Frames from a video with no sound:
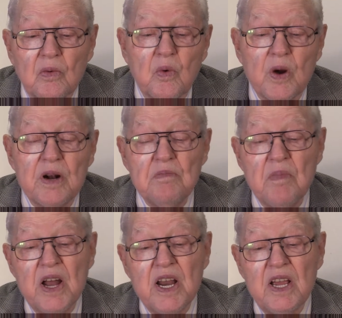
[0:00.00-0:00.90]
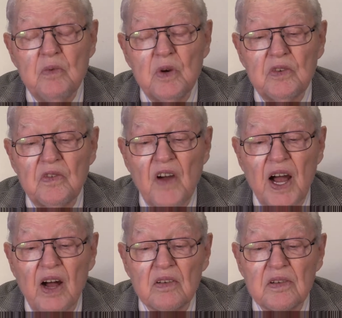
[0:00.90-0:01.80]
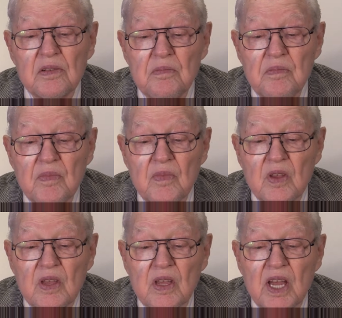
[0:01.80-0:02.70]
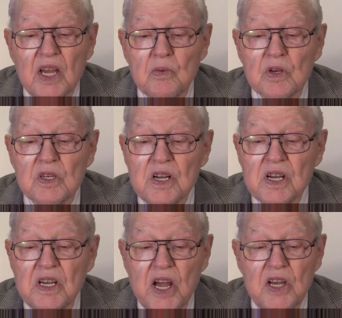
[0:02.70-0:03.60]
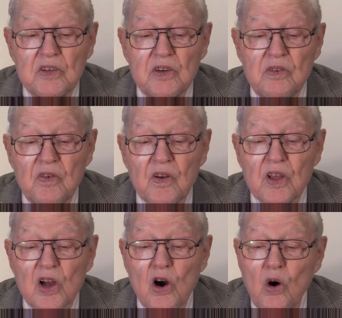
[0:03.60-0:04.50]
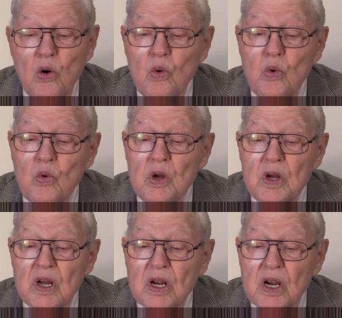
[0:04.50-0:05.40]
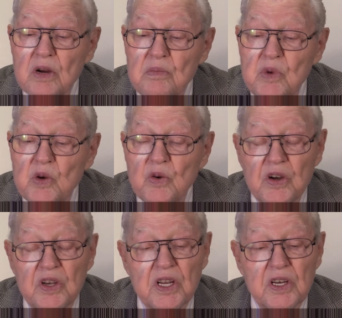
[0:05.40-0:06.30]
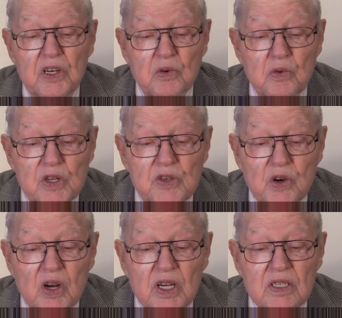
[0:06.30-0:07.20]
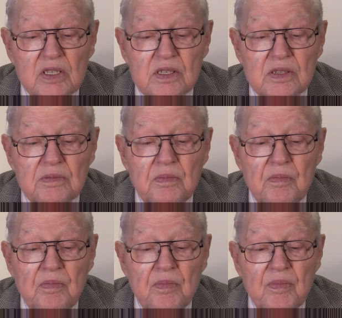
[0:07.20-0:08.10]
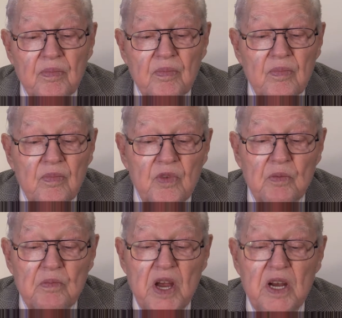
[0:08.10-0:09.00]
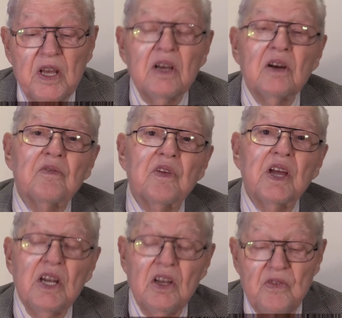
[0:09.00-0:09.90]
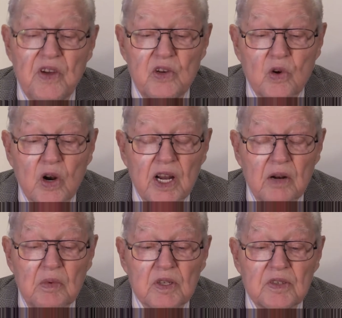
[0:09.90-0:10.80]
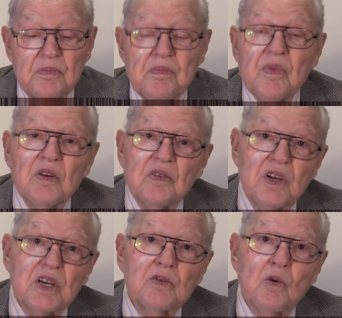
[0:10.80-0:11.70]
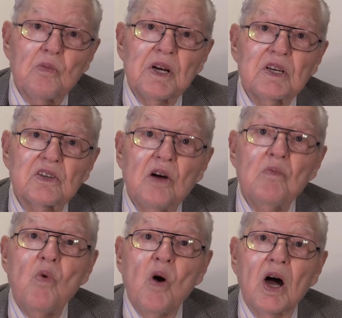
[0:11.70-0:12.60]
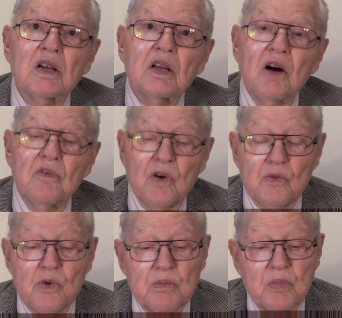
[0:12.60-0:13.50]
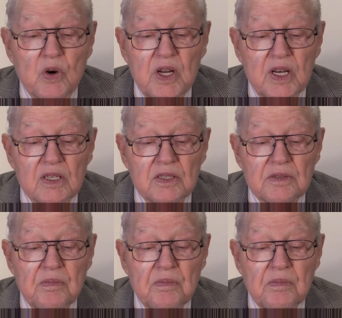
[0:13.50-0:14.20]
When money was found, it was an occasion for the whole community to rejoice. The meaning of the individual elements. This will be somewhat of a reprise.